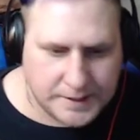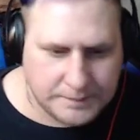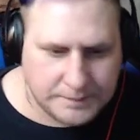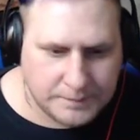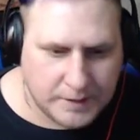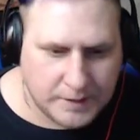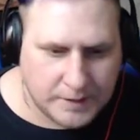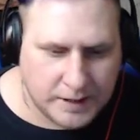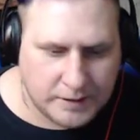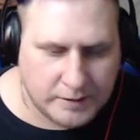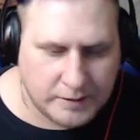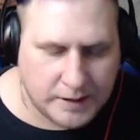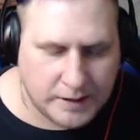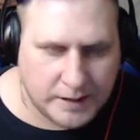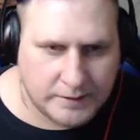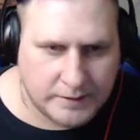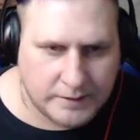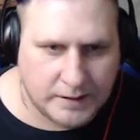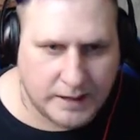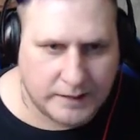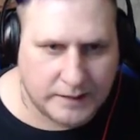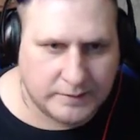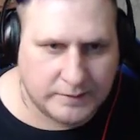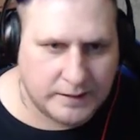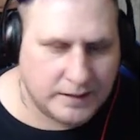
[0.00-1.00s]
internet,
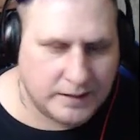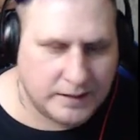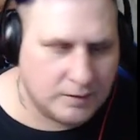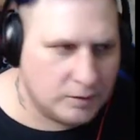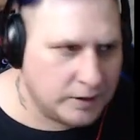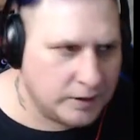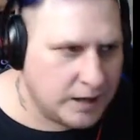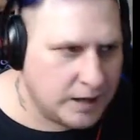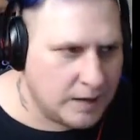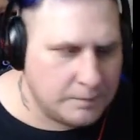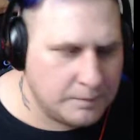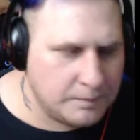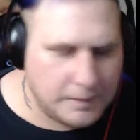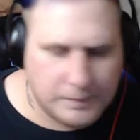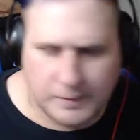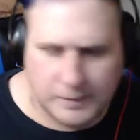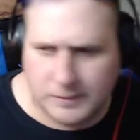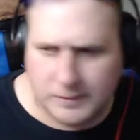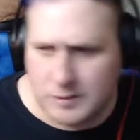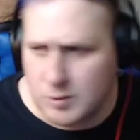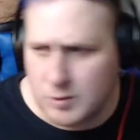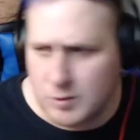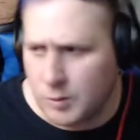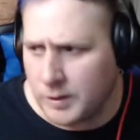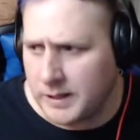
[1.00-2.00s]
like they only got maybe
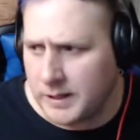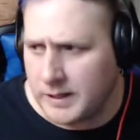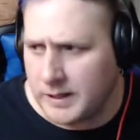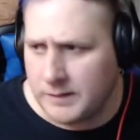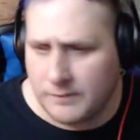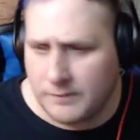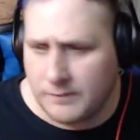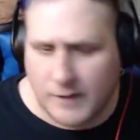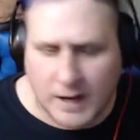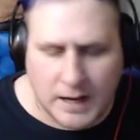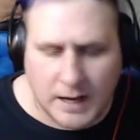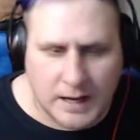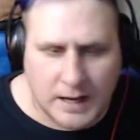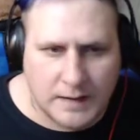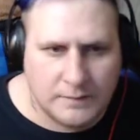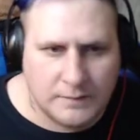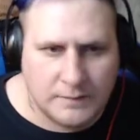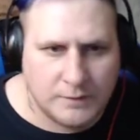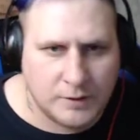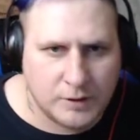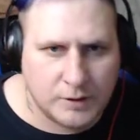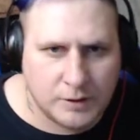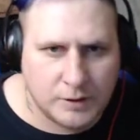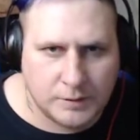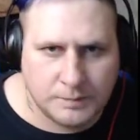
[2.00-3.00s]
25
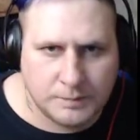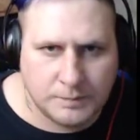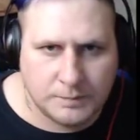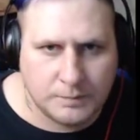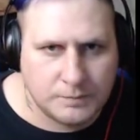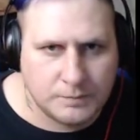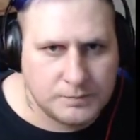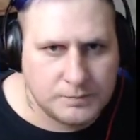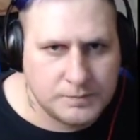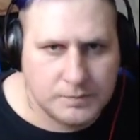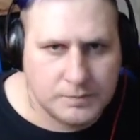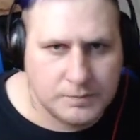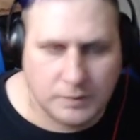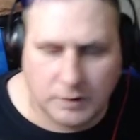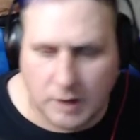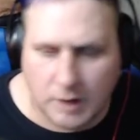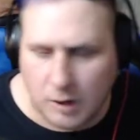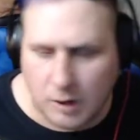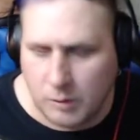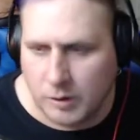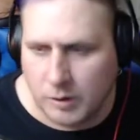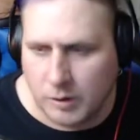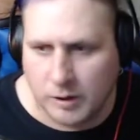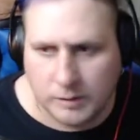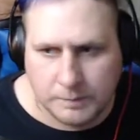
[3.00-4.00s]
or
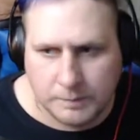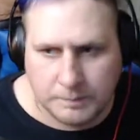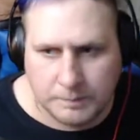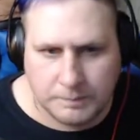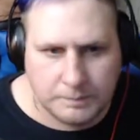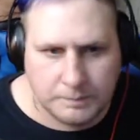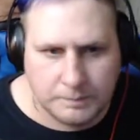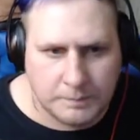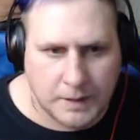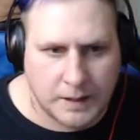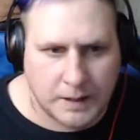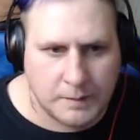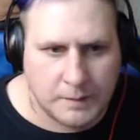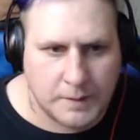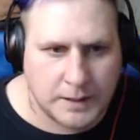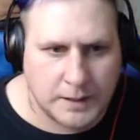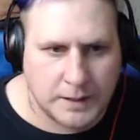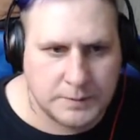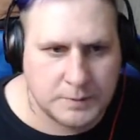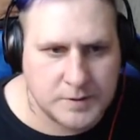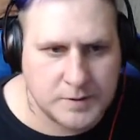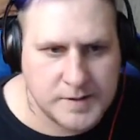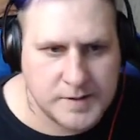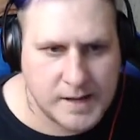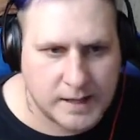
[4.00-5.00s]
lower megabytes
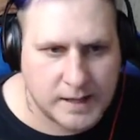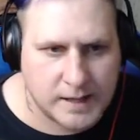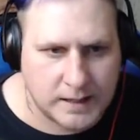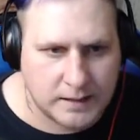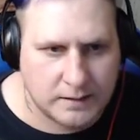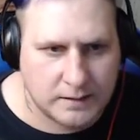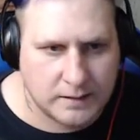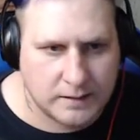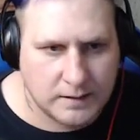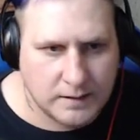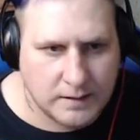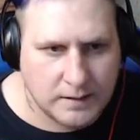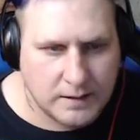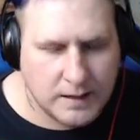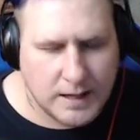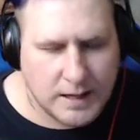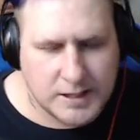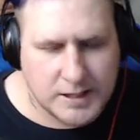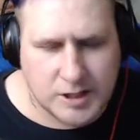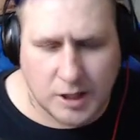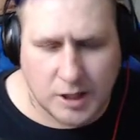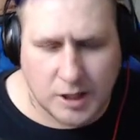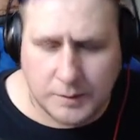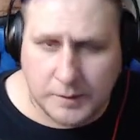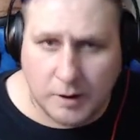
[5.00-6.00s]
per second,
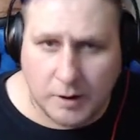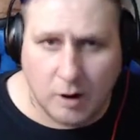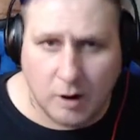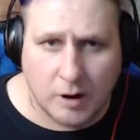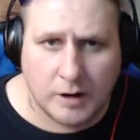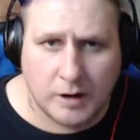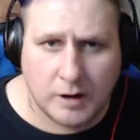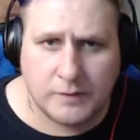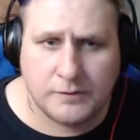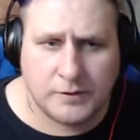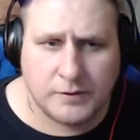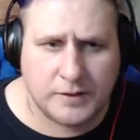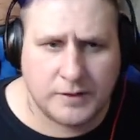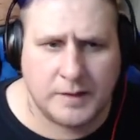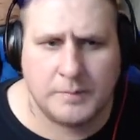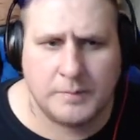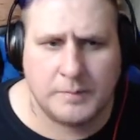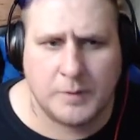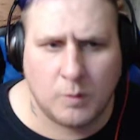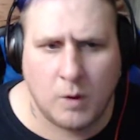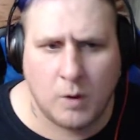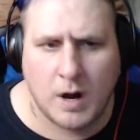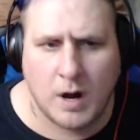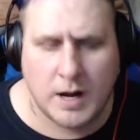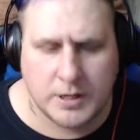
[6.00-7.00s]
it's going to be harder for them
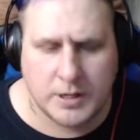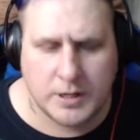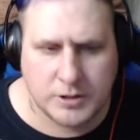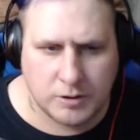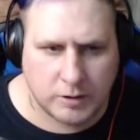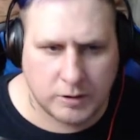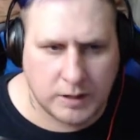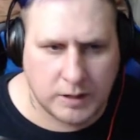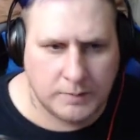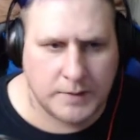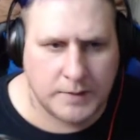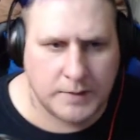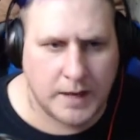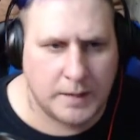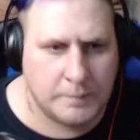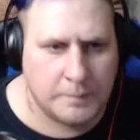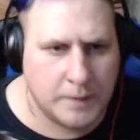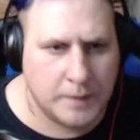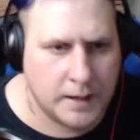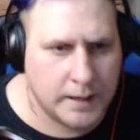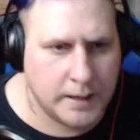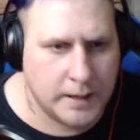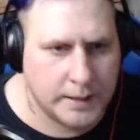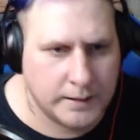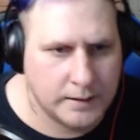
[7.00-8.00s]
to watch. So keep that in
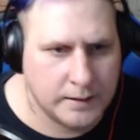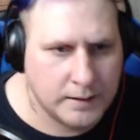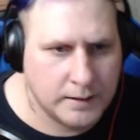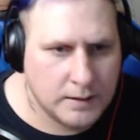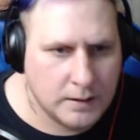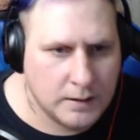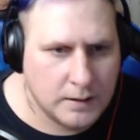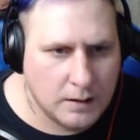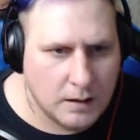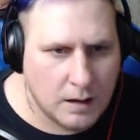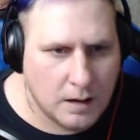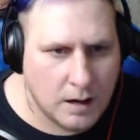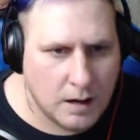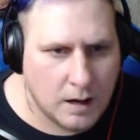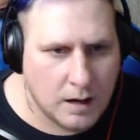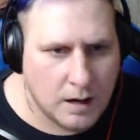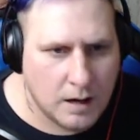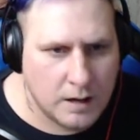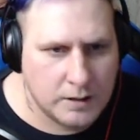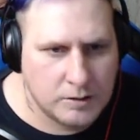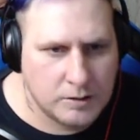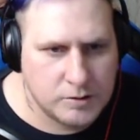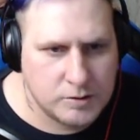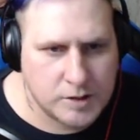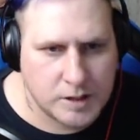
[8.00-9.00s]
mind.
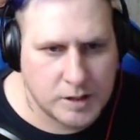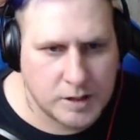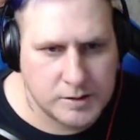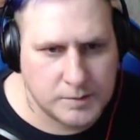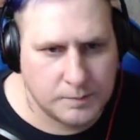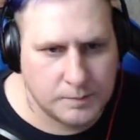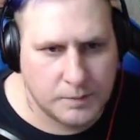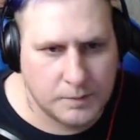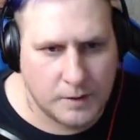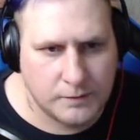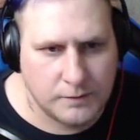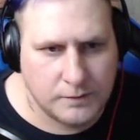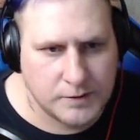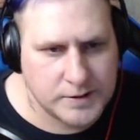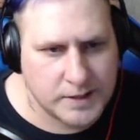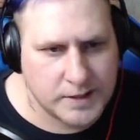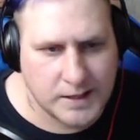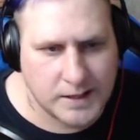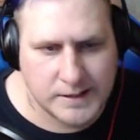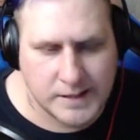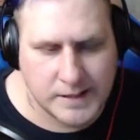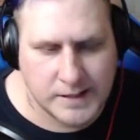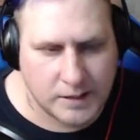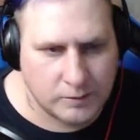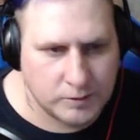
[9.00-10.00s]
Use custom buffer
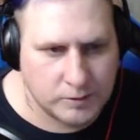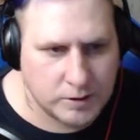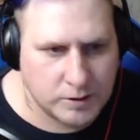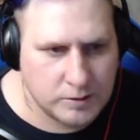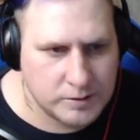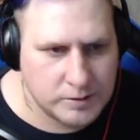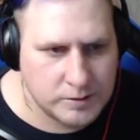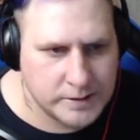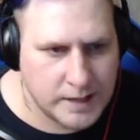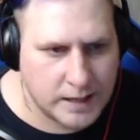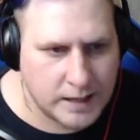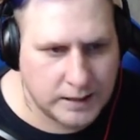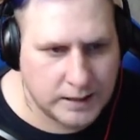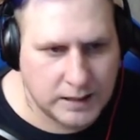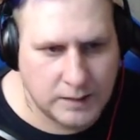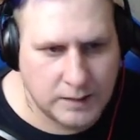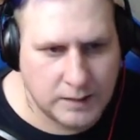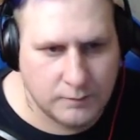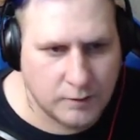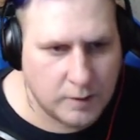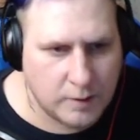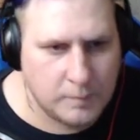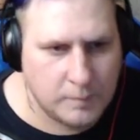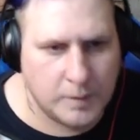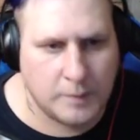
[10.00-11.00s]
size. I don't use that.
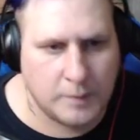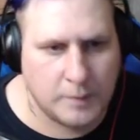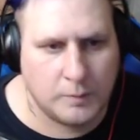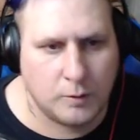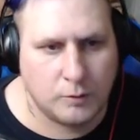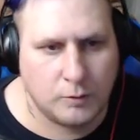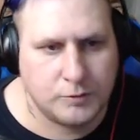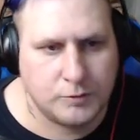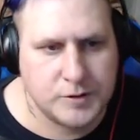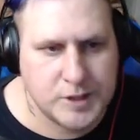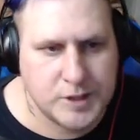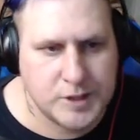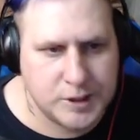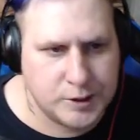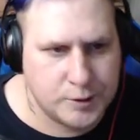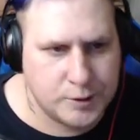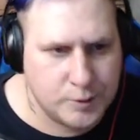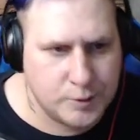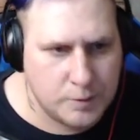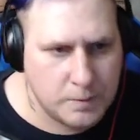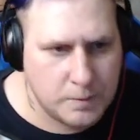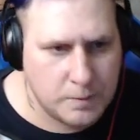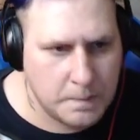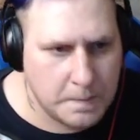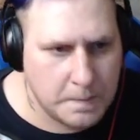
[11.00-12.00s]
Keyframe interval 2.